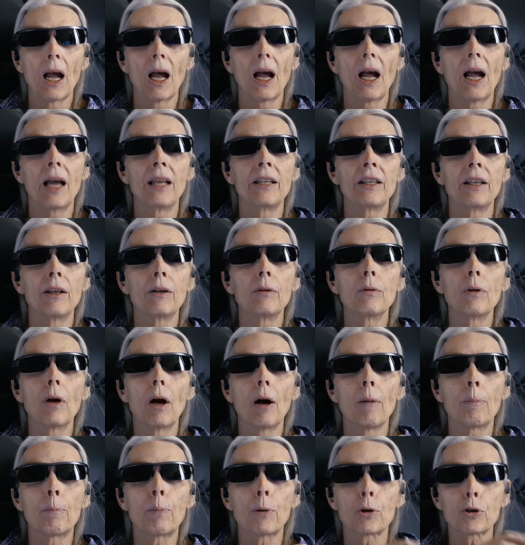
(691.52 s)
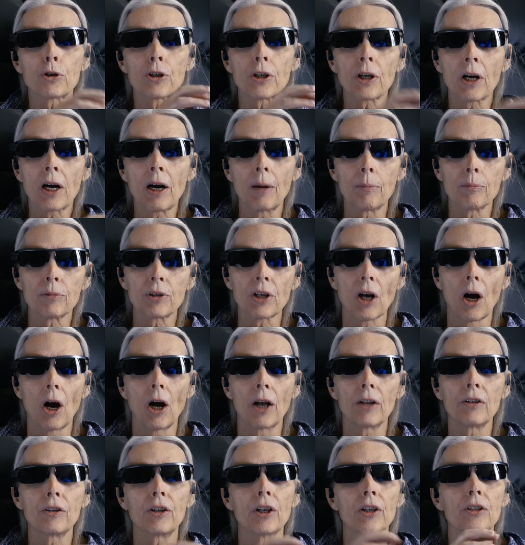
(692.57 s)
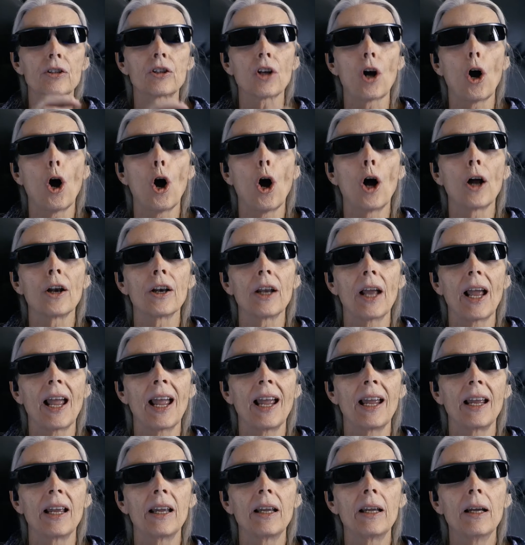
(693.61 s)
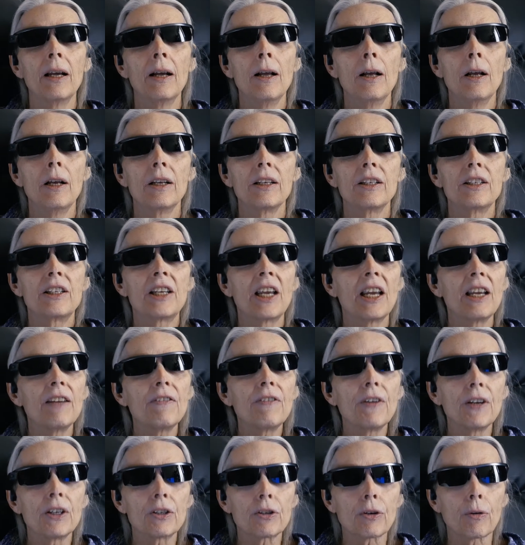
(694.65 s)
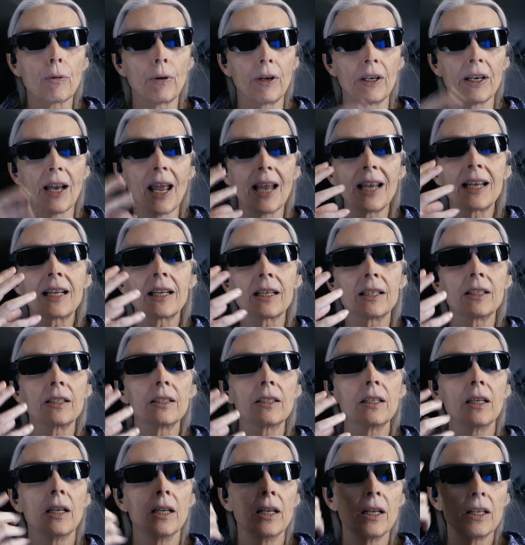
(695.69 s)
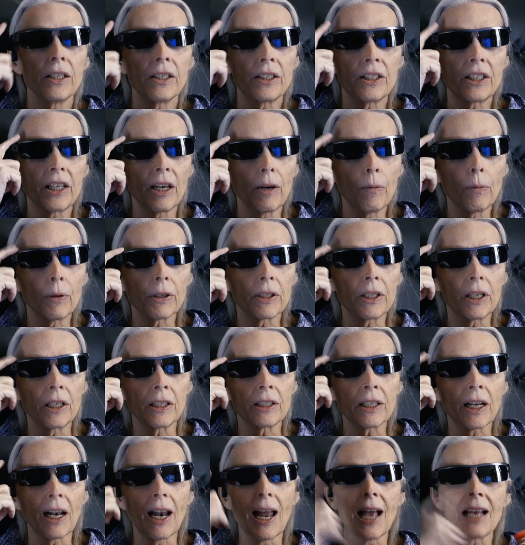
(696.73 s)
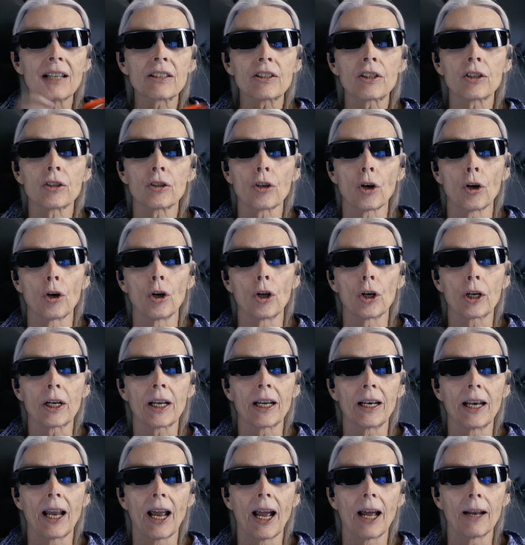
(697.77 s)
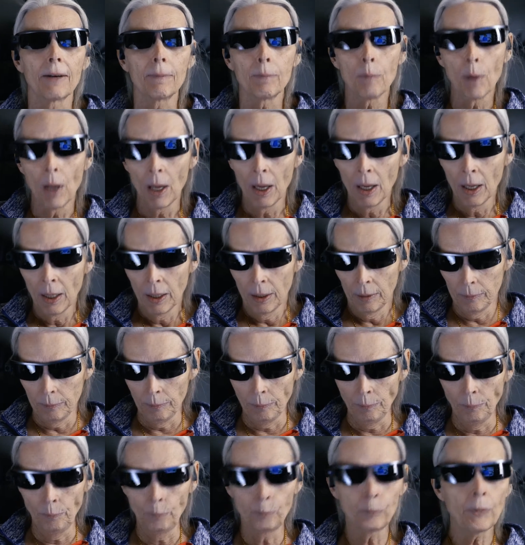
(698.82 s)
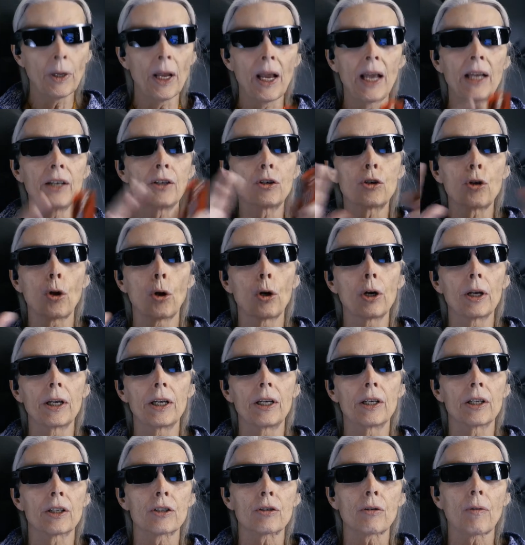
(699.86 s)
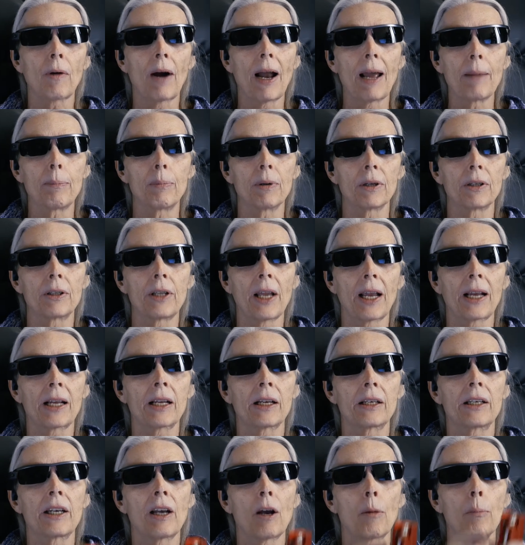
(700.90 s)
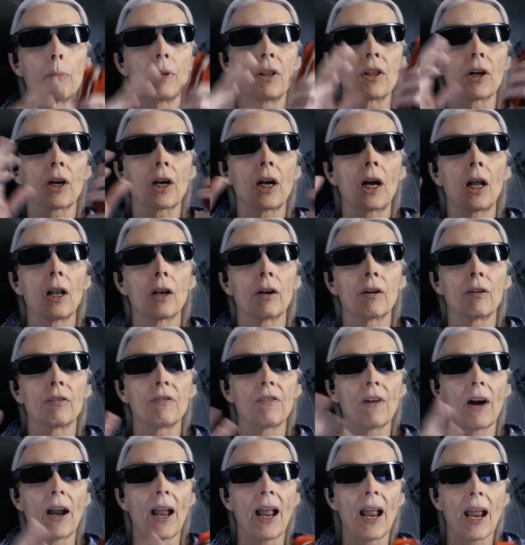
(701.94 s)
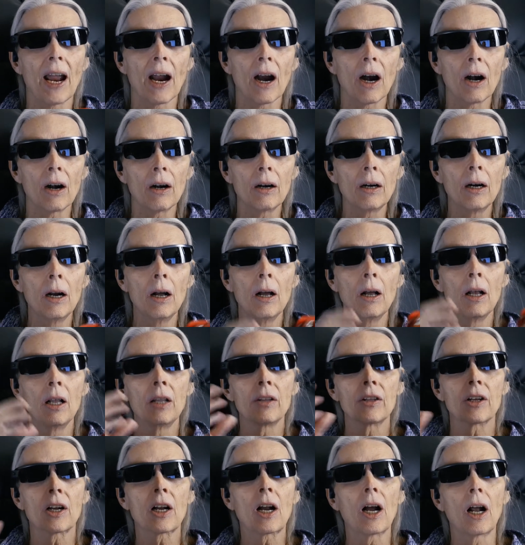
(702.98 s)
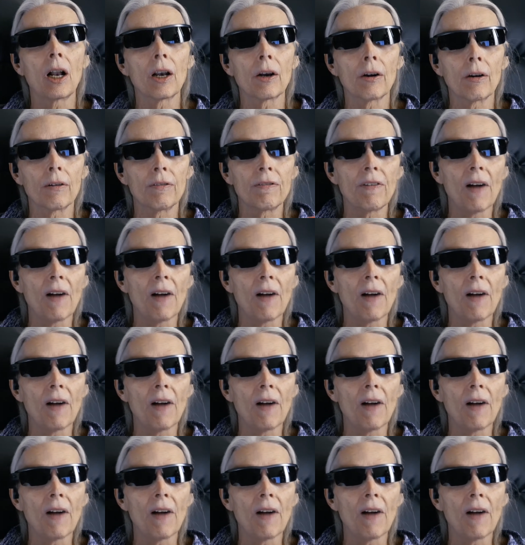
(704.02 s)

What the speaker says: and then a person comes on that's on a TV screen. They can see what these glasses are looking at and totally describe it. They could tell me the color of her hair, the color of